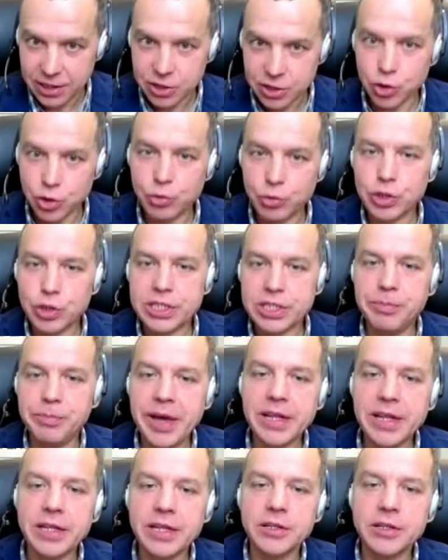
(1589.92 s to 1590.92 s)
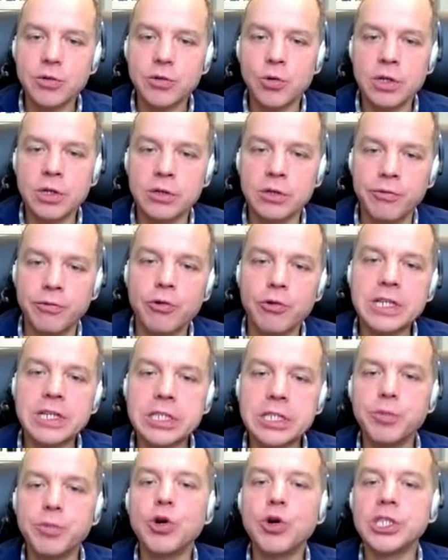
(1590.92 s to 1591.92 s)
So it was dependent on
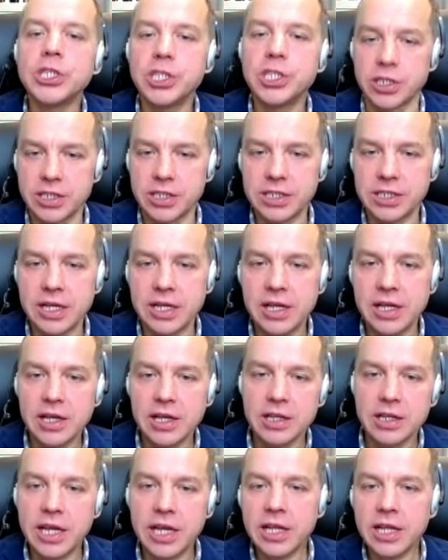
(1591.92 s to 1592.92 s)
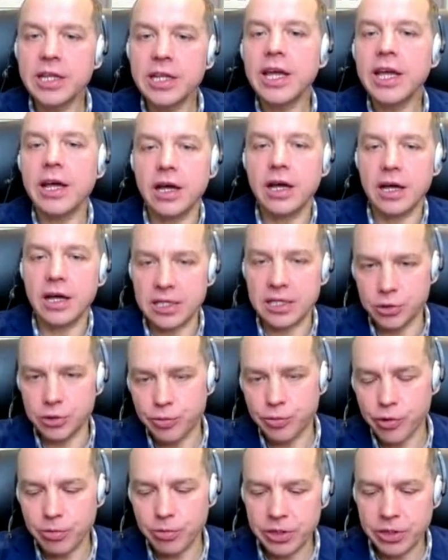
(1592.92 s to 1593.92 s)
foreign sponsors. Then they, uh, as
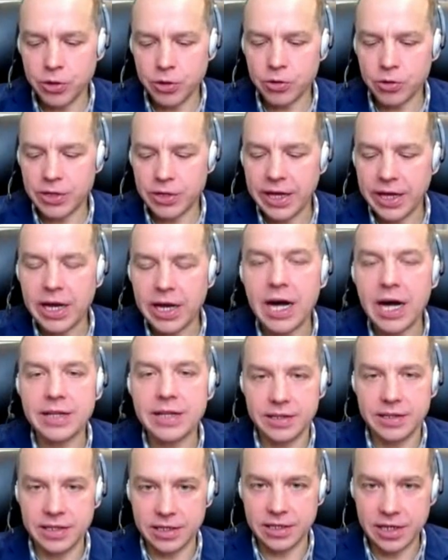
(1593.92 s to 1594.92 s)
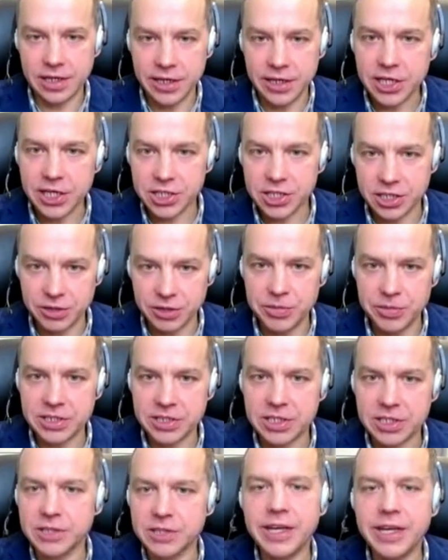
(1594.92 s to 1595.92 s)
you probably know, they cut that connection. It
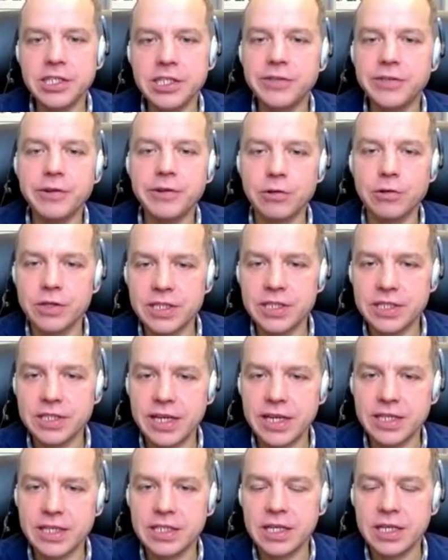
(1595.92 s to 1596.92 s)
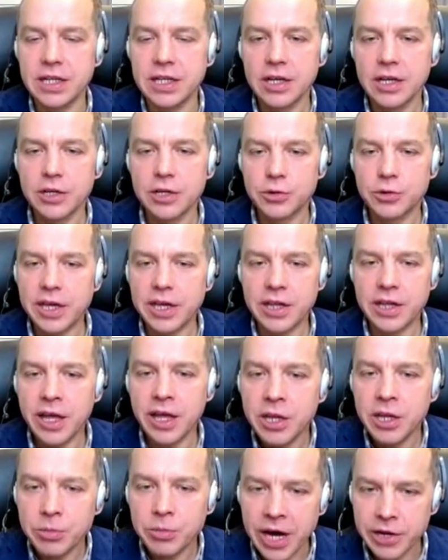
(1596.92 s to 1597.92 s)
means it's very difficult these days to get
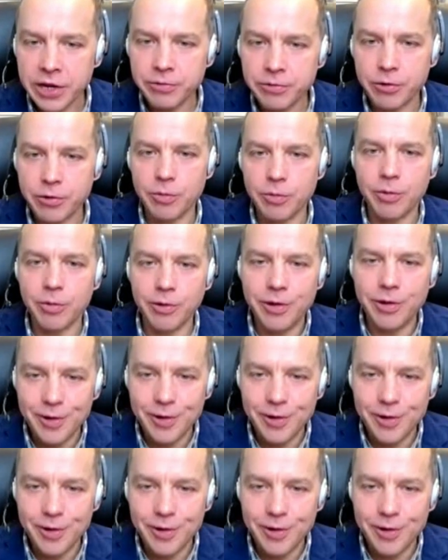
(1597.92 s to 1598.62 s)
any money from